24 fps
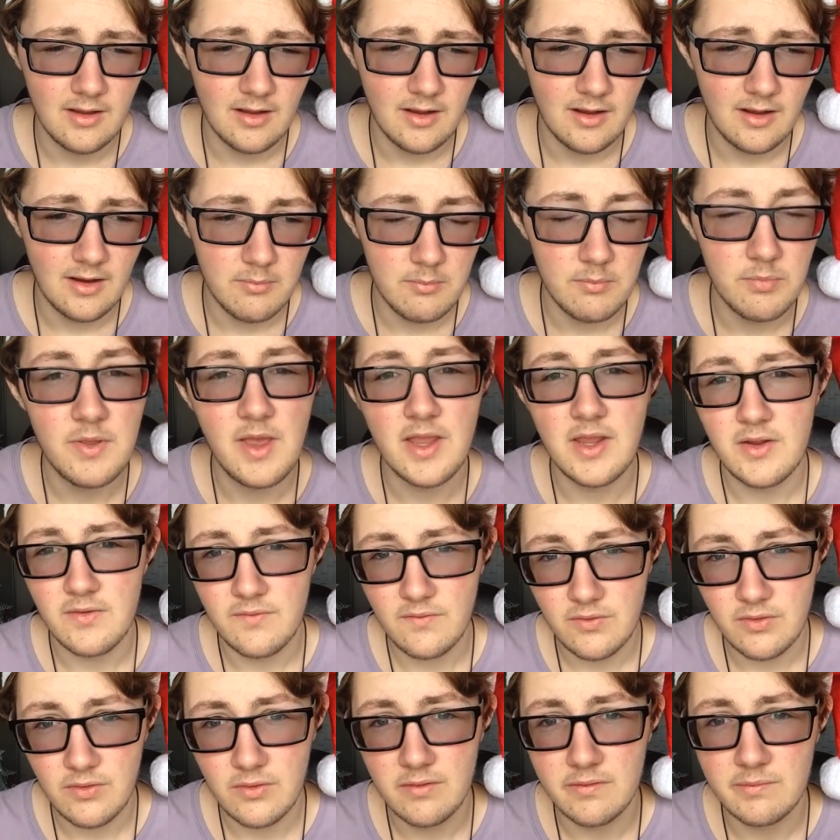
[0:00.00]
Thank you
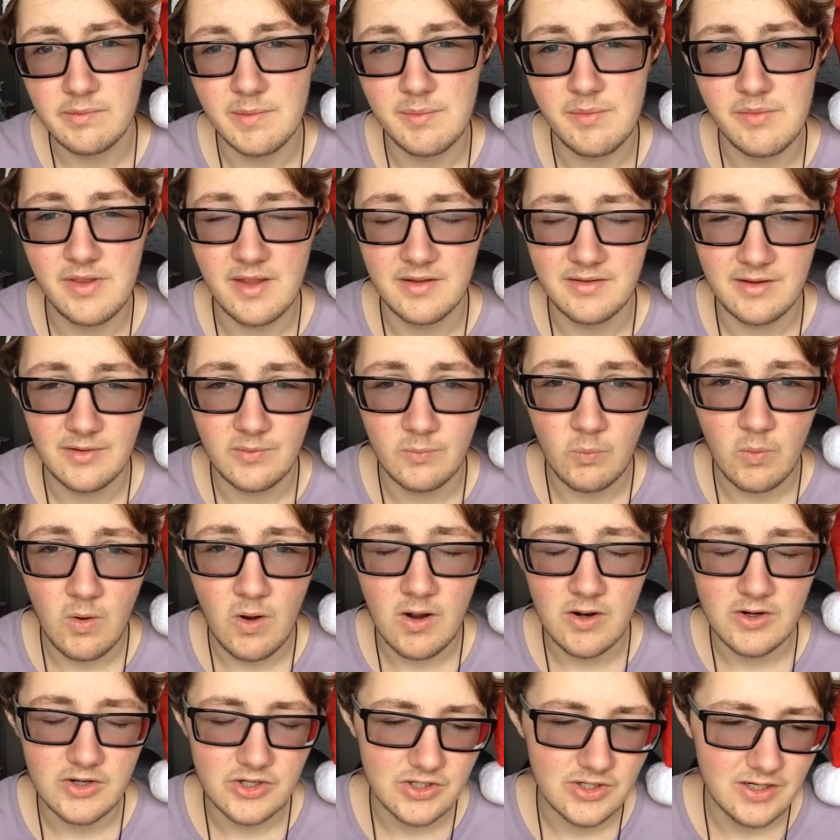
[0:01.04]
for those people that did
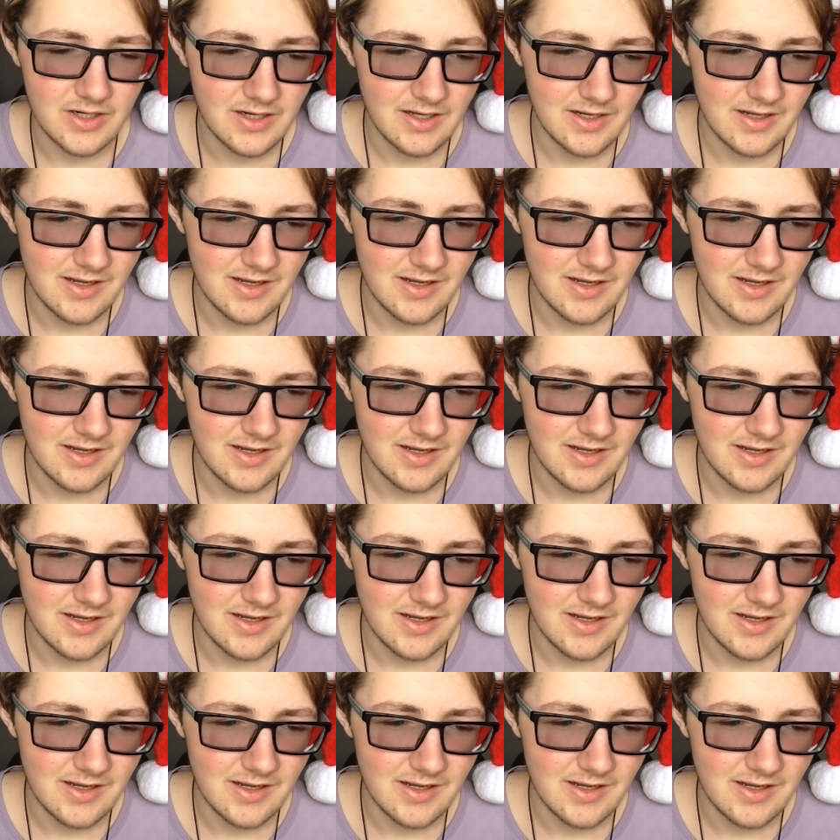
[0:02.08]
watch.